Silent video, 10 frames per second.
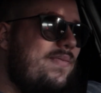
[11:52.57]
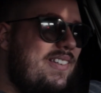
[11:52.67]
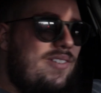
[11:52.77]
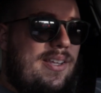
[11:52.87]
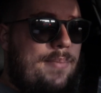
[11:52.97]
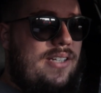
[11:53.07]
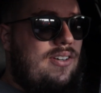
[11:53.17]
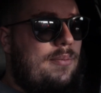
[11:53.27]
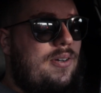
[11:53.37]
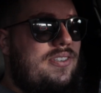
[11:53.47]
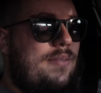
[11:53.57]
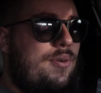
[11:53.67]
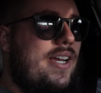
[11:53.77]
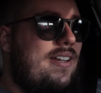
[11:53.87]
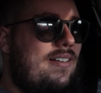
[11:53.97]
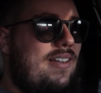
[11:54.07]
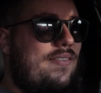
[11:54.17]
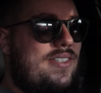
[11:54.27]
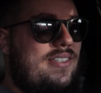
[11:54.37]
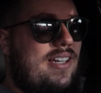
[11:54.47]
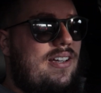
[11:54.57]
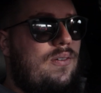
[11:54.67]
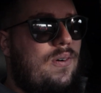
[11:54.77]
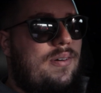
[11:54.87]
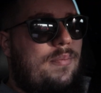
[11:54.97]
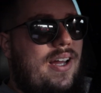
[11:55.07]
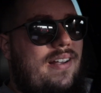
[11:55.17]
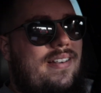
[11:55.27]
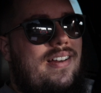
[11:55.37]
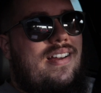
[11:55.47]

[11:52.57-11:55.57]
with a big turbo, is to break an 11-second quarter mile.